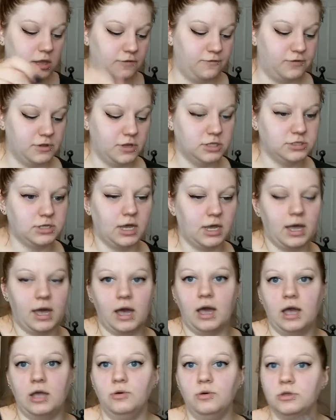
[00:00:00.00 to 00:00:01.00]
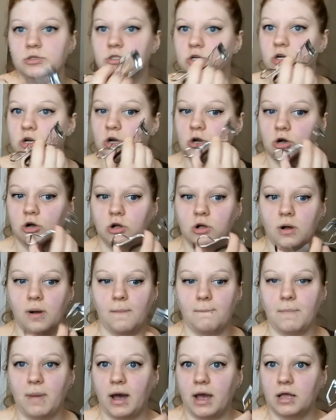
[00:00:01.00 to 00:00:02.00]
And then for this side, I always curl
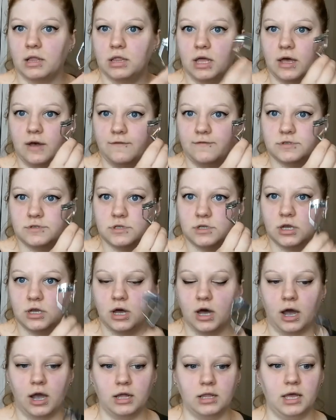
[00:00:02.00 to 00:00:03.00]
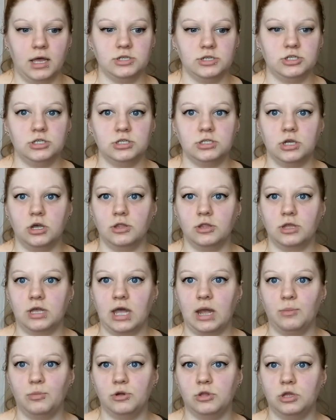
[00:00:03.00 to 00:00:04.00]
my left eyelashes. Like on the
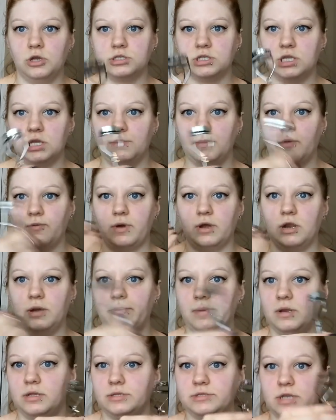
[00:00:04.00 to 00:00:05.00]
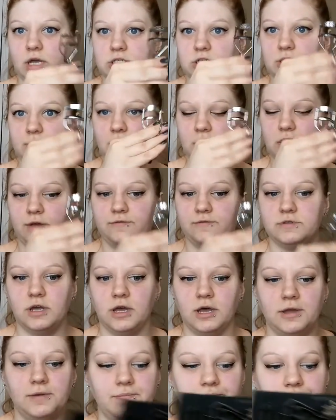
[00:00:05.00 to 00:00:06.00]
camera, it looks like my right eye, but it's actually my left
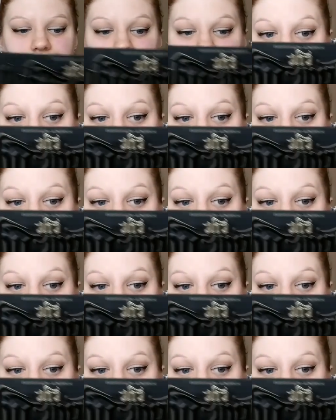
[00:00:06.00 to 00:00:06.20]
eye.